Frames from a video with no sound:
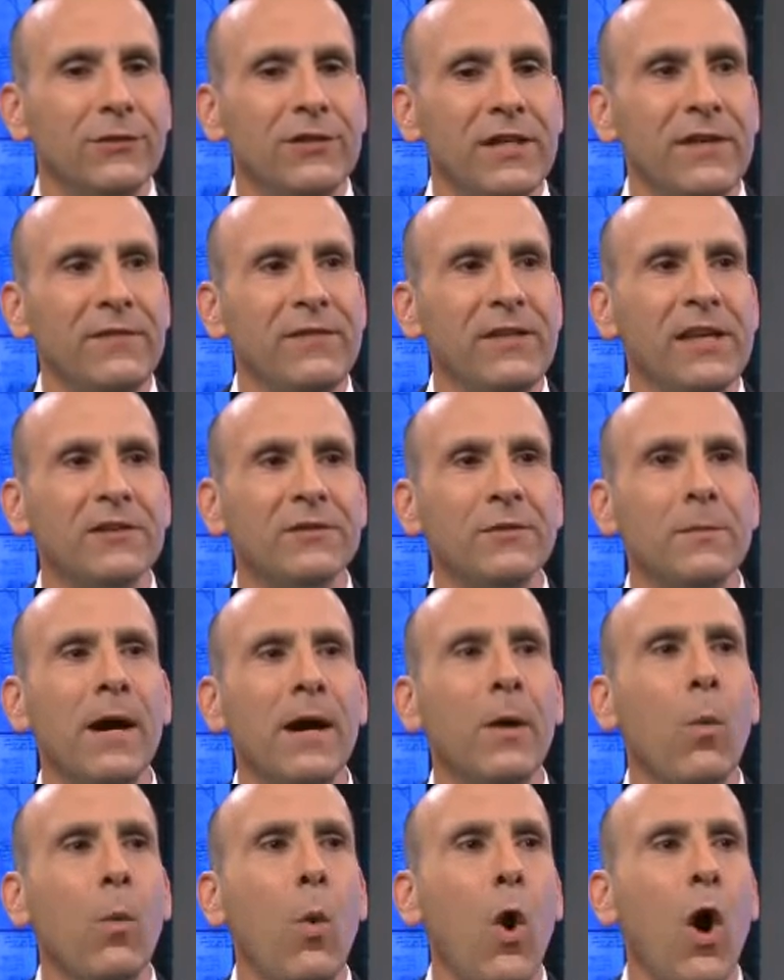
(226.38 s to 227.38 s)
So the FDA
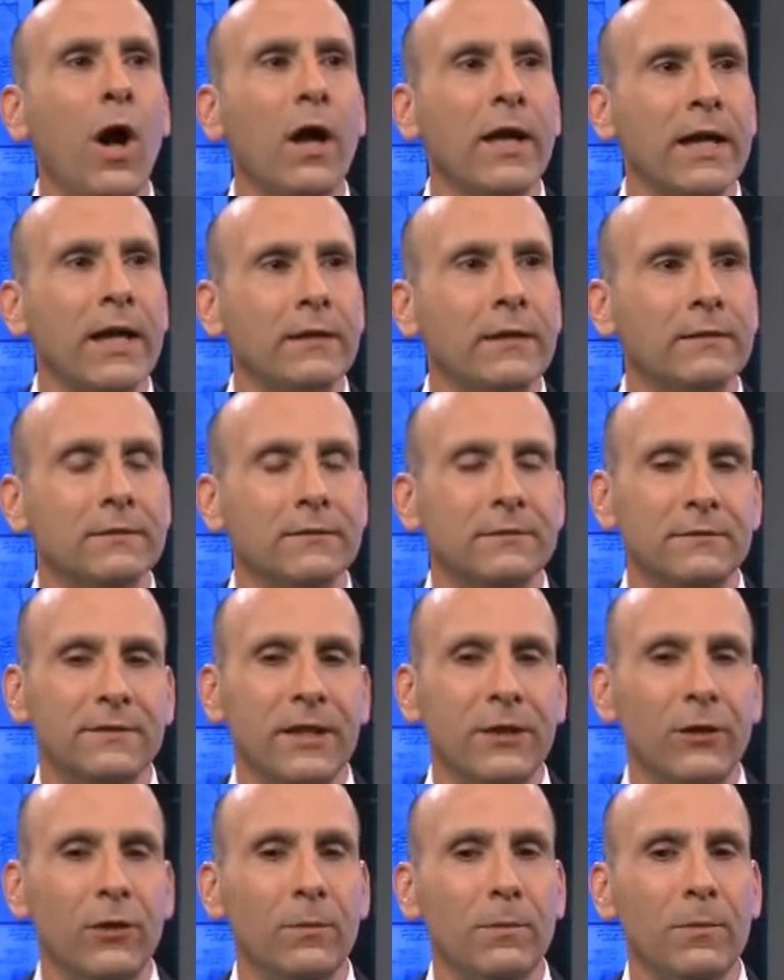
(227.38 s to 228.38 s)
doesn't mind walking.
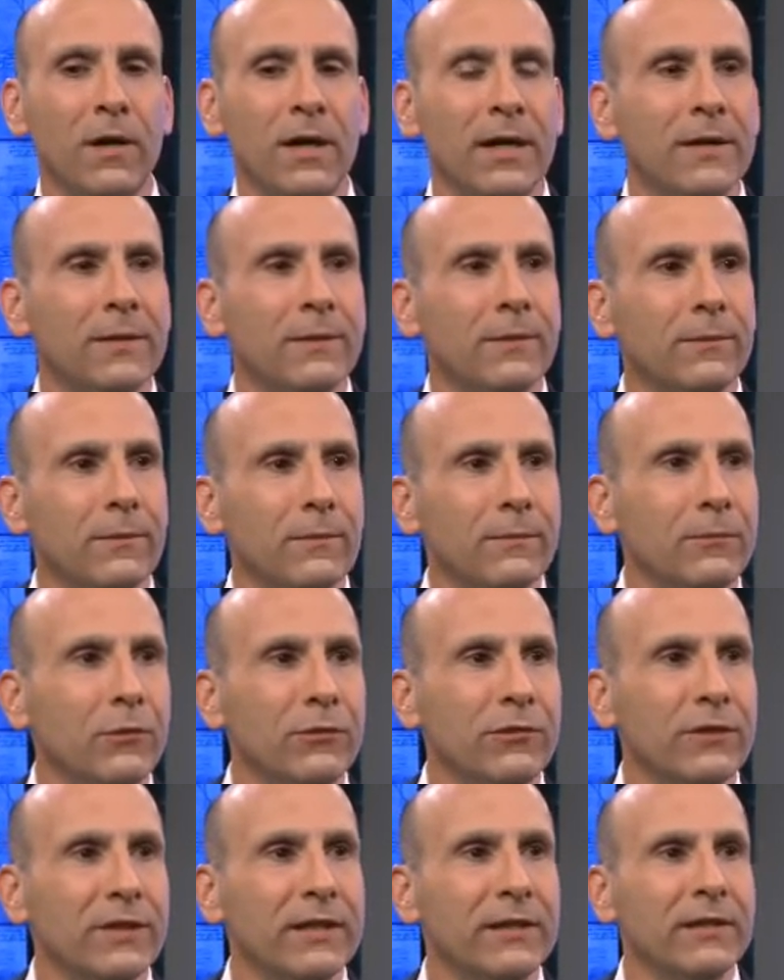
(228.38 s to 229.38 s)
They don't mind
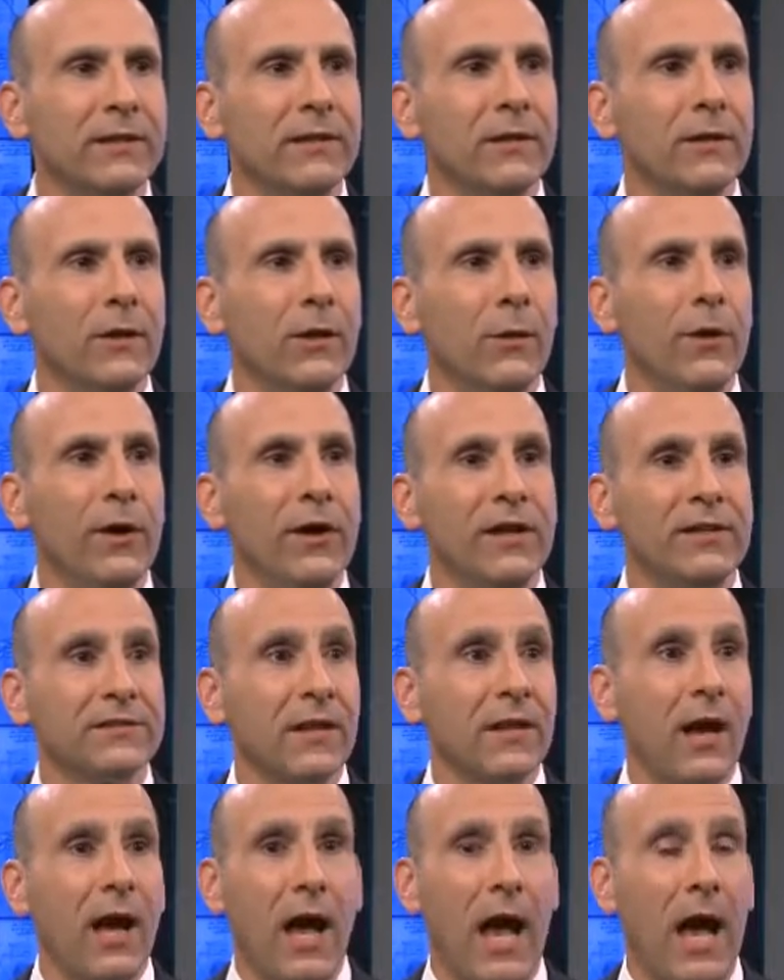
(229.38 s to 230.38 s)
moving it.
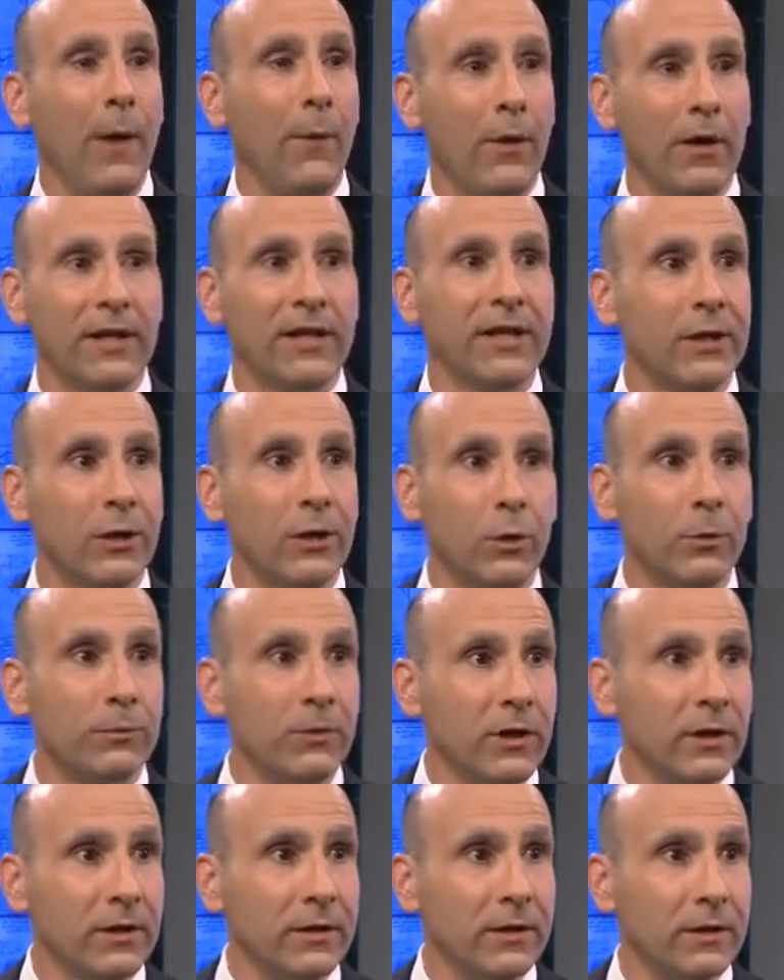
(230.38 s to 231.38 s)
Whereas I want to hit a
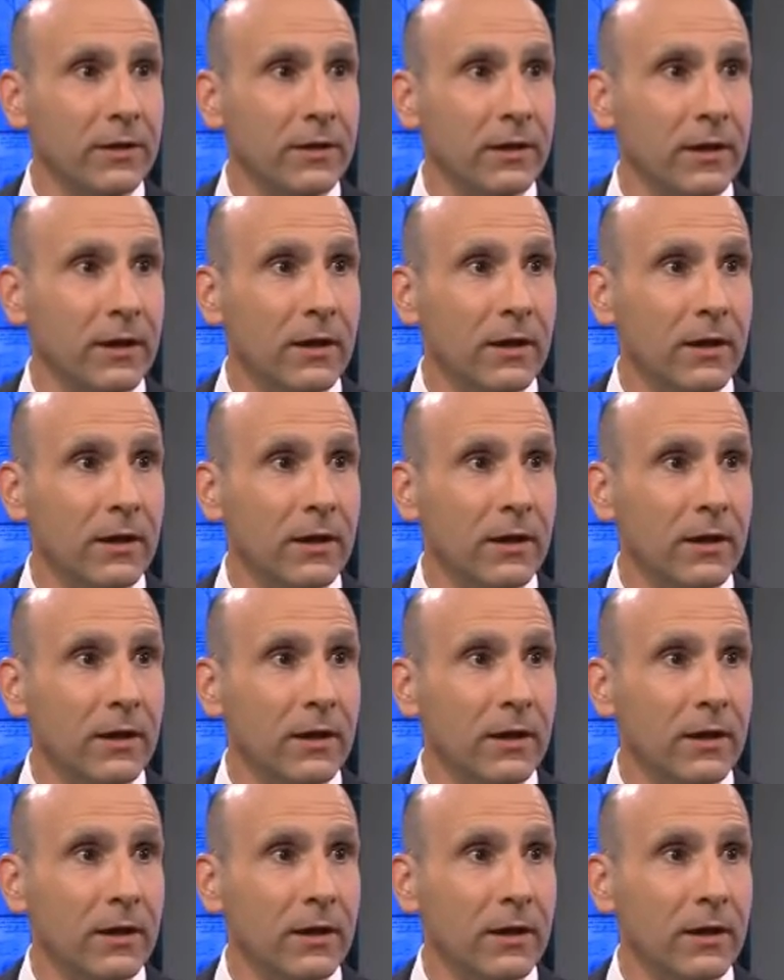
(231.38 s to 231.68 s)
home run.